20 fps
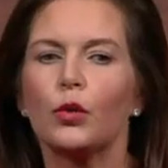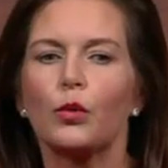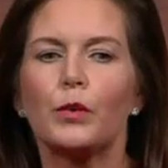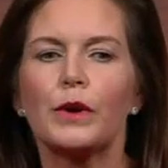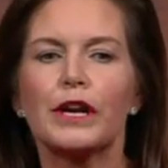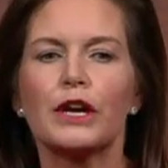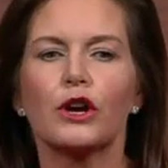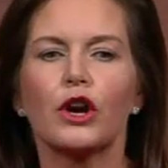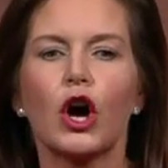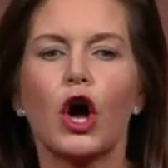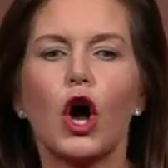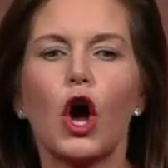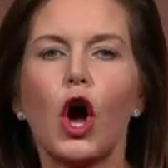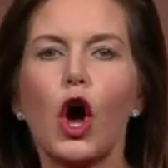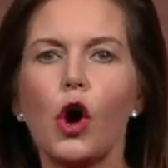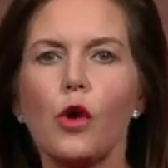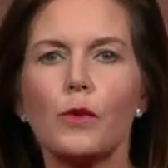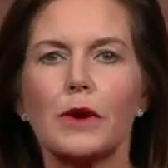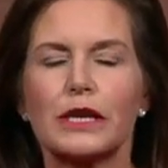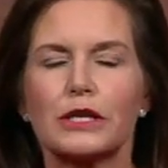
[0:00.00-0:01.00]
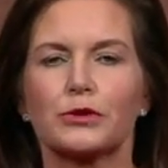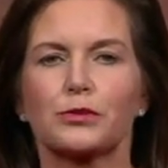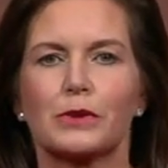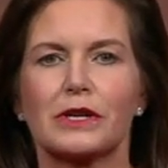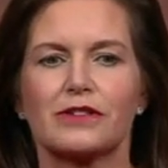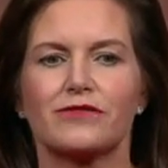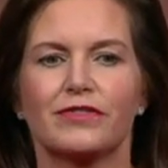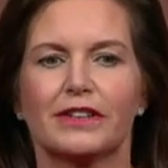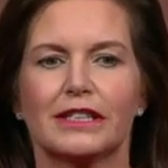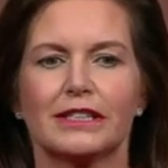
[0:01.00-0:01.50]
We are always
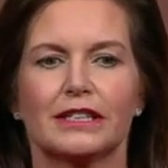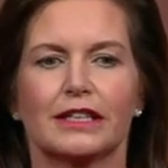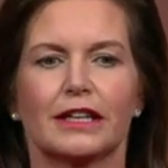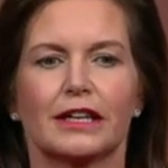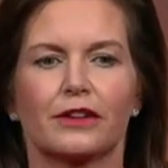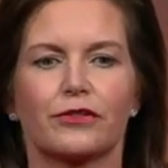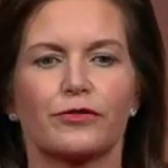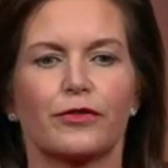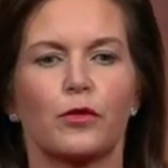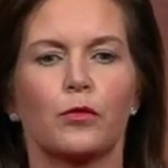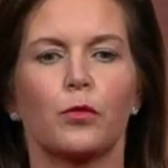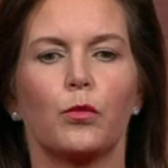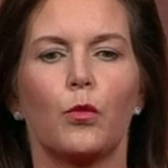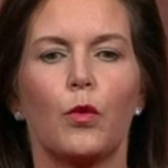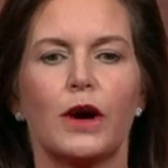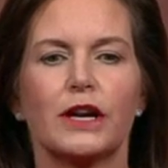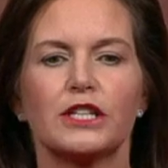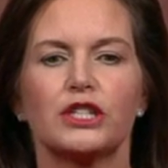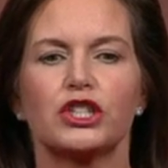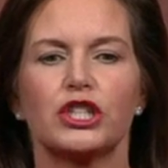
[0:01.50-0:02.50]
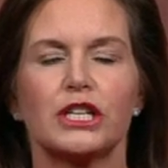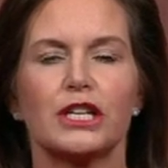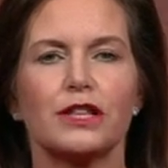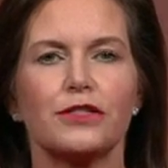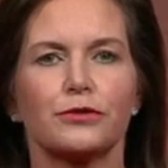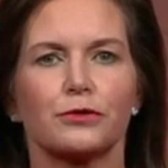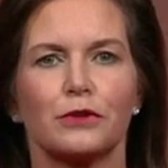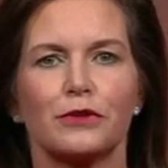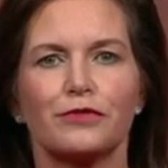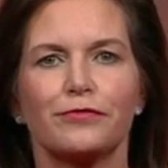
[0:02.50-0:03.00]
reinventing from
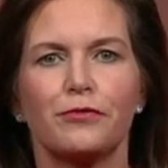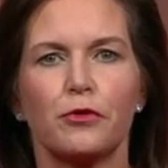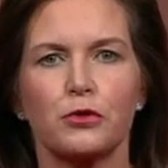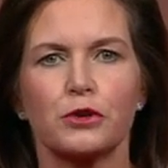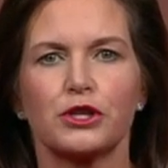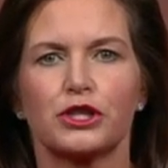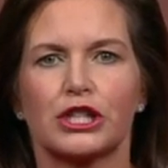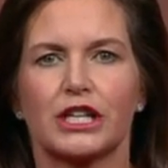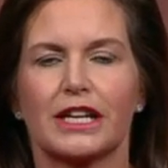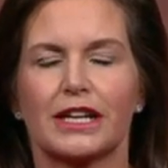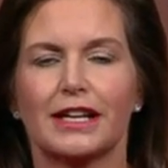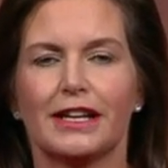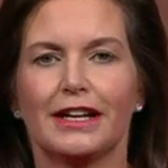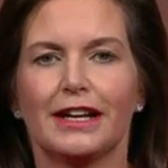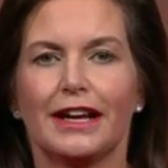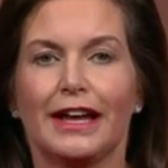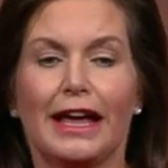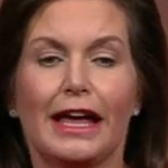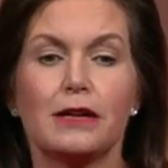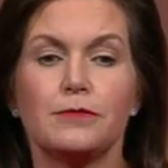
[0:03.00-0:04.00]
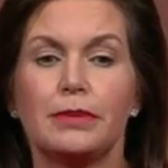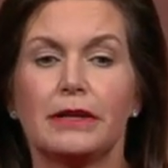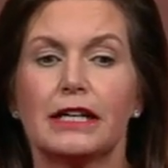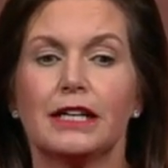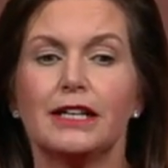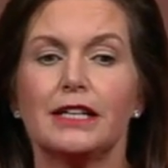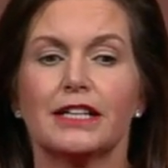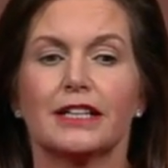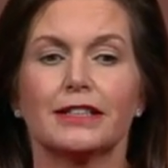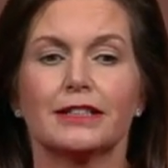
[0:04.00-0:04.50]
1G through 4G and
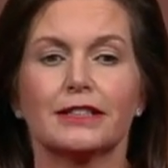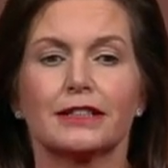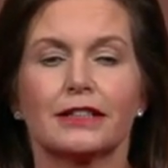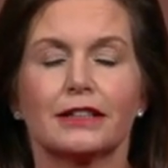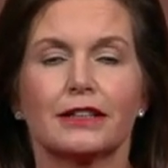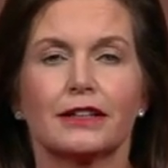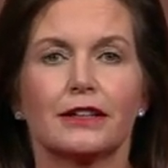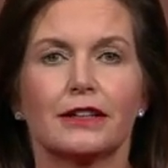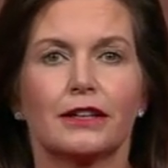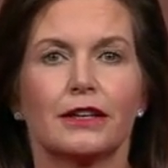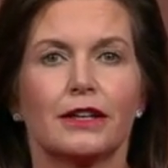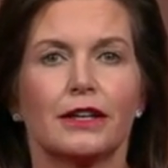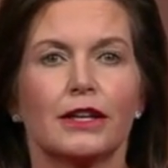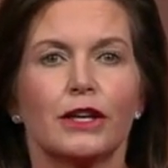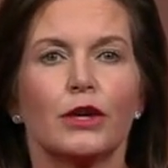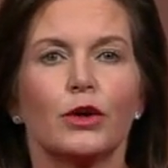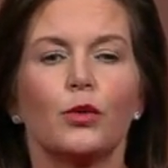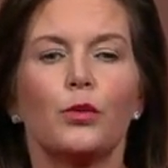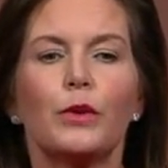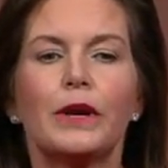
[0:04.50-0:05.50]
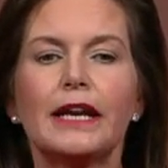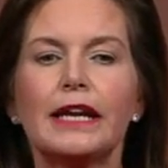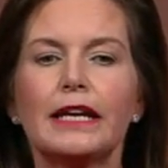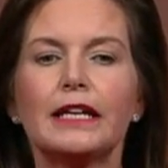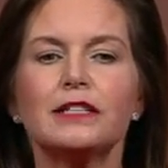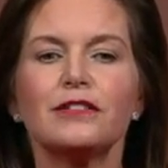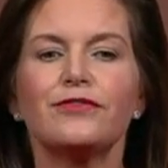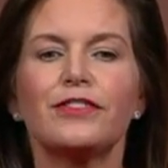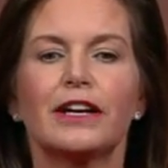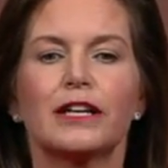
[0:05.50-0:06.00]
beyond. We
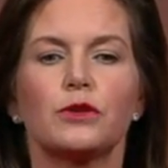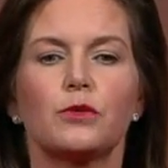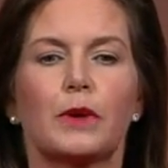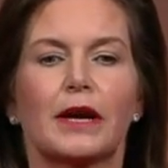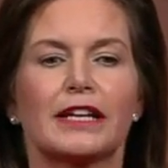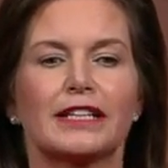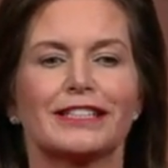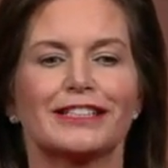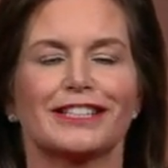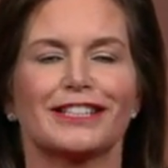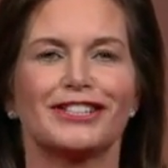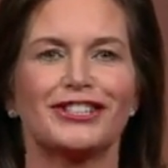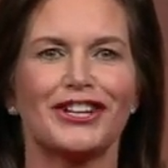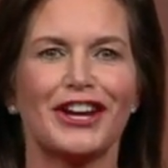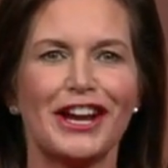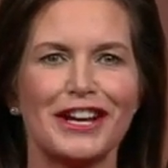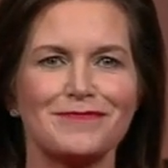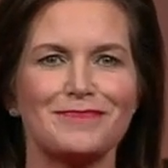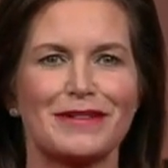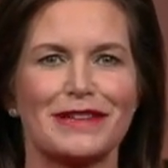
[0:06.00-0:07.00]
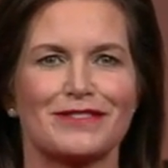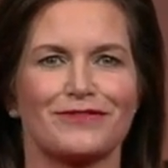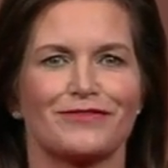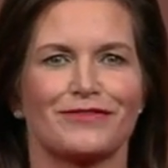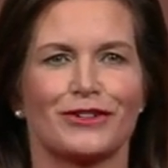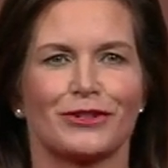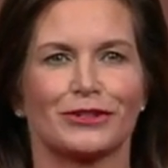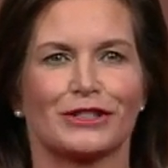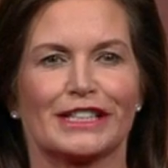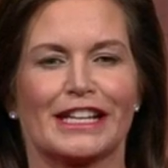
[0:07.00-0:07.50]
need to find ways to champion
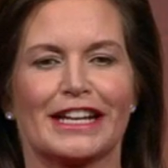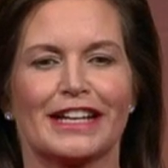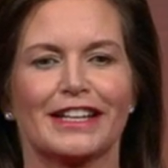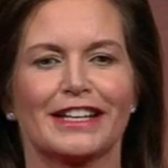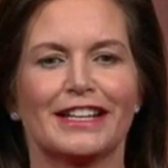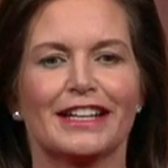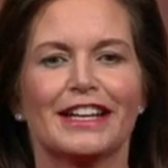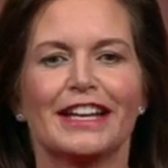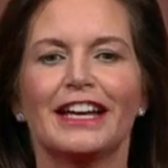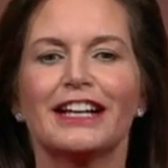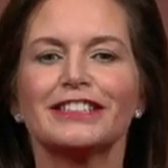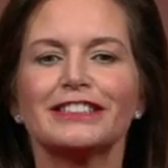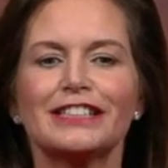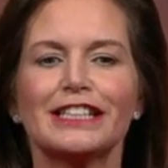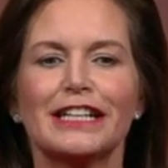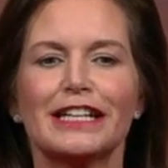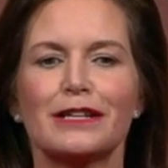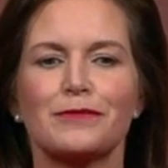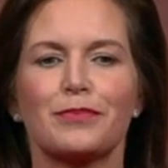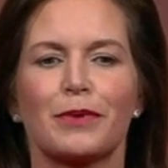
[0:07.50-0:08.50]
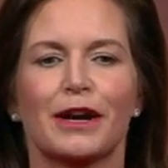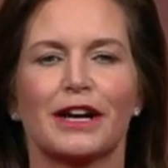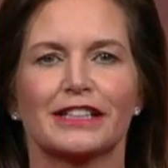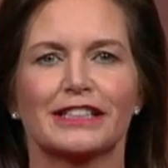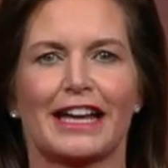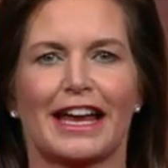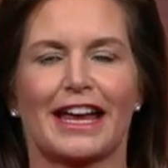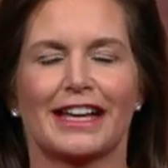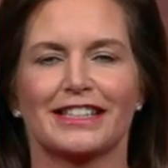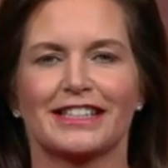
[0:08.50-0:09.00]
VoLTE, LTE
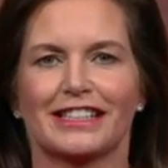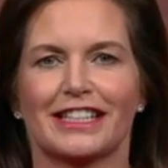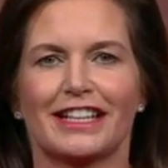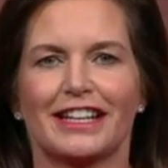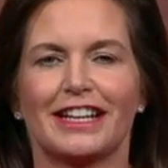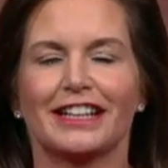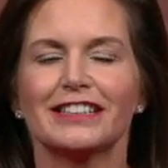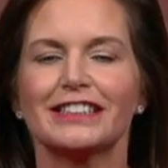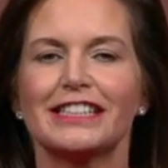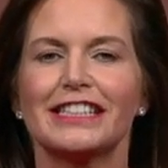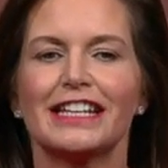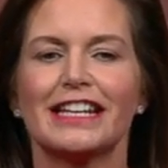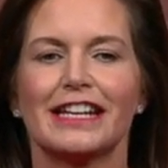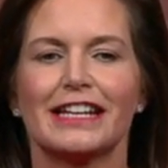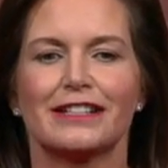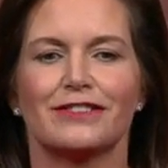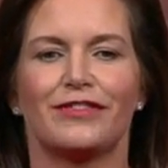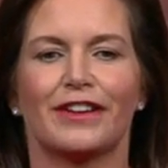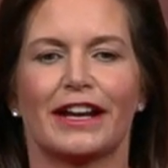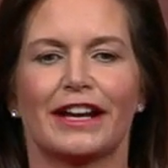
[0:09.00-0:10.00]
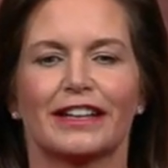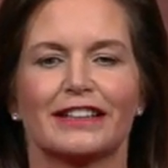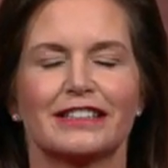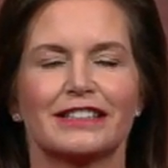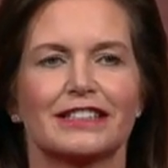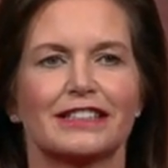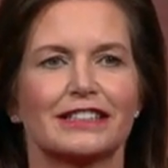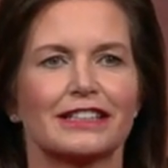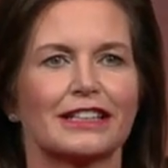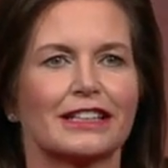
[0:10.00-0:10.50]
Broadcast, and LTE
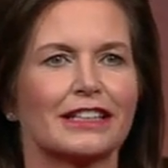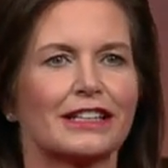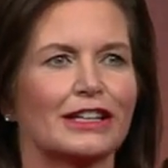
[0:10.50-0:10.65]
Advanced.